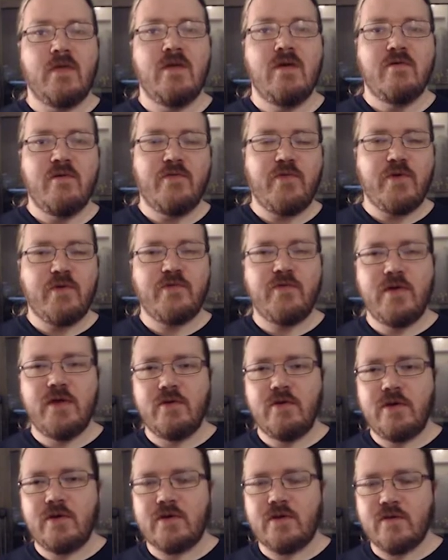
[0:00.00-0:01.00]
The first
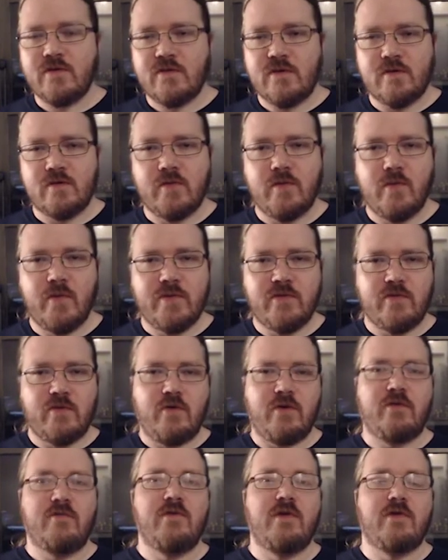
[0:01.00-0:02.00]
thing you need to consider when
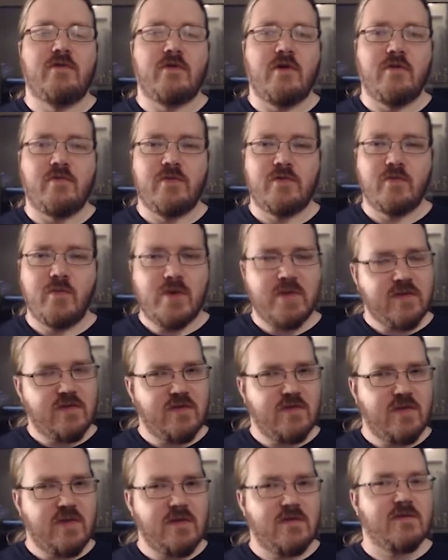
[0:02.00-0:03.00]
starting things off is what
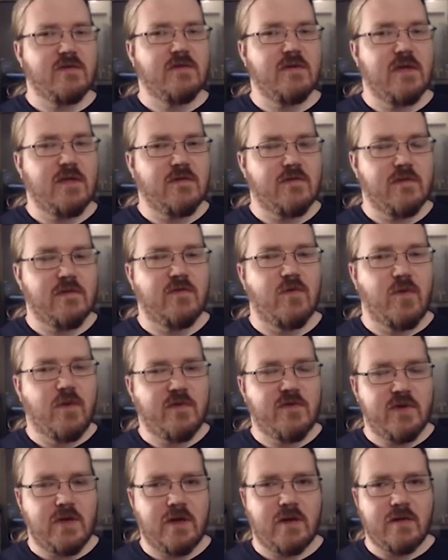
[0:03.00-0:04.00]
season is the
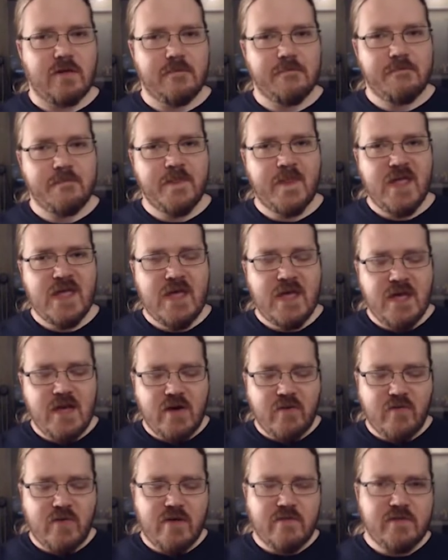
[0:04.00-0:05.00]
story set in.
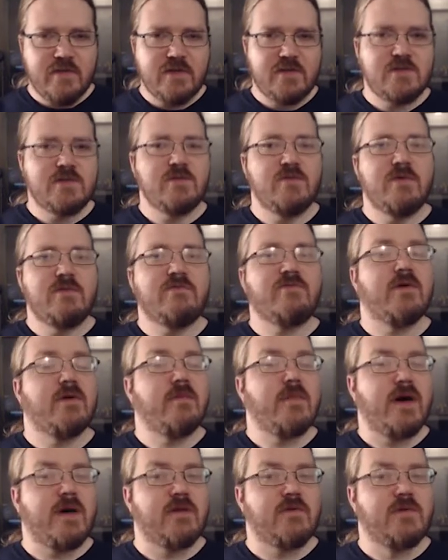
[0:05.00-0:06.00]
Traveling to and
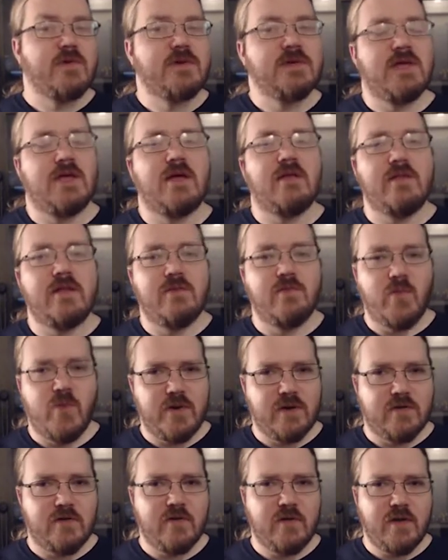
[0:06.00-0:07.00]
from Icewind Dale in
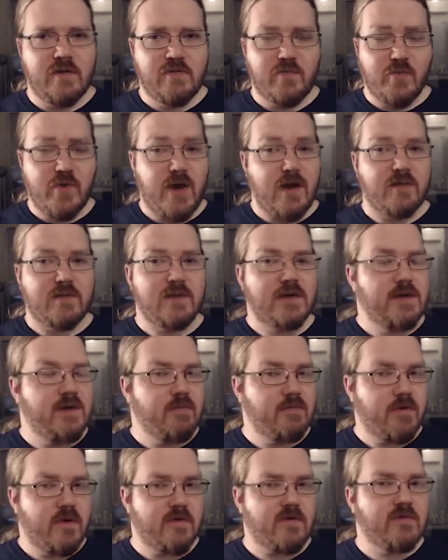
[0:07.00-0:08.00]
winter is practically
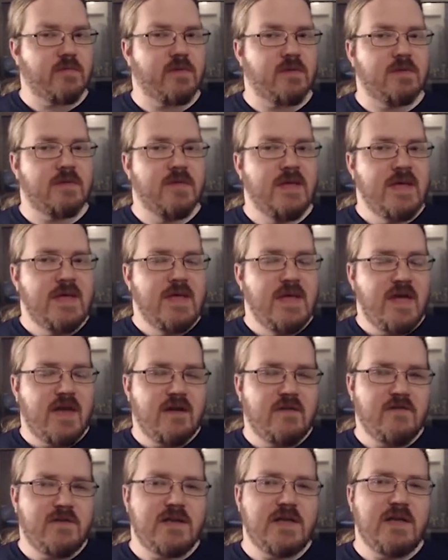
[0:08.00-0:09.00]
impossible,
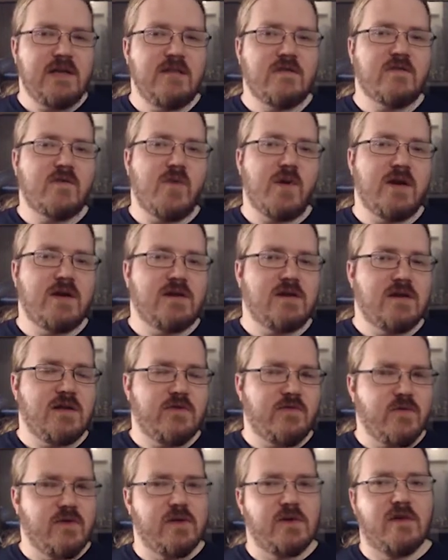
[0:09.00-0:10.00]
and the Dale is quite
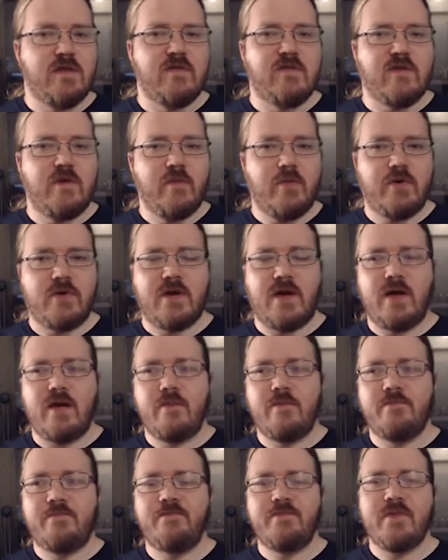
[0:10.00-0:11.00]
different in
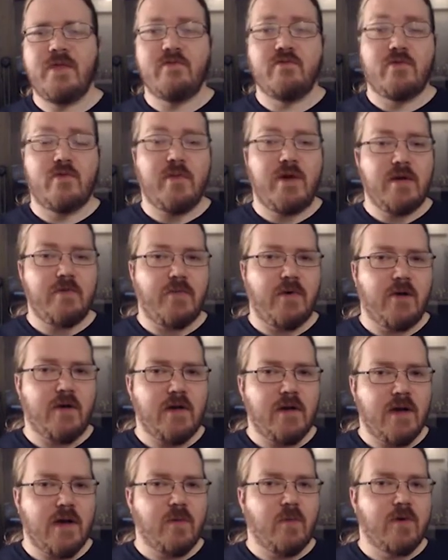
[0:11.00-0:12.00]
summertime. And for my
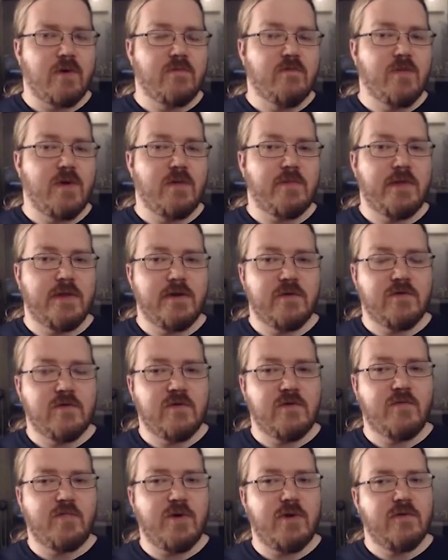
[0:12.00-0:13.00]
part, I wanted my players
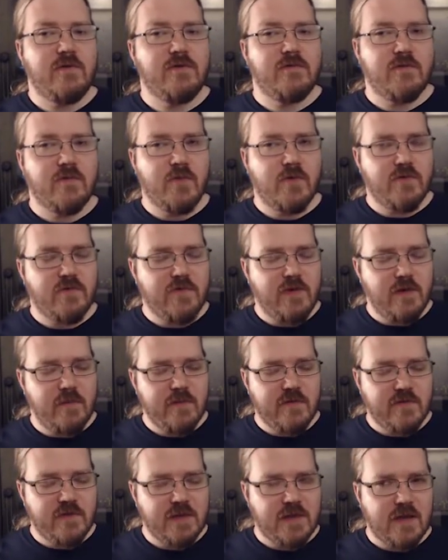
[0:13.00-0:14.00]
to experience the more
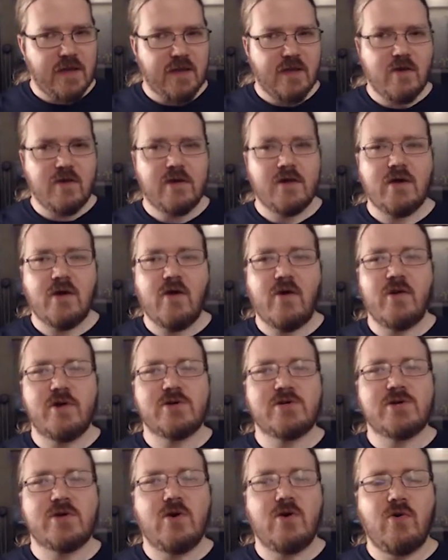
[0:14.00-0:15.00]
famous and iconic
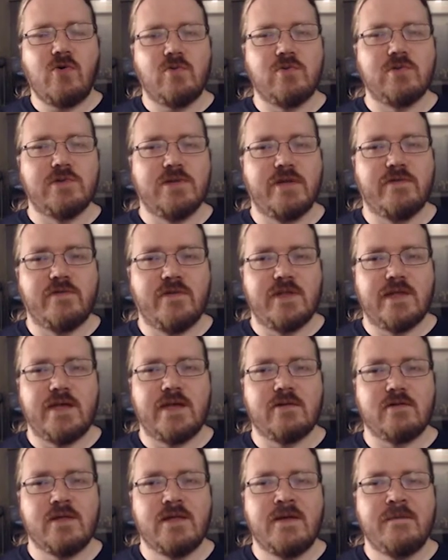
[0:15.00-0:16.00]
harsh cold of the Dale.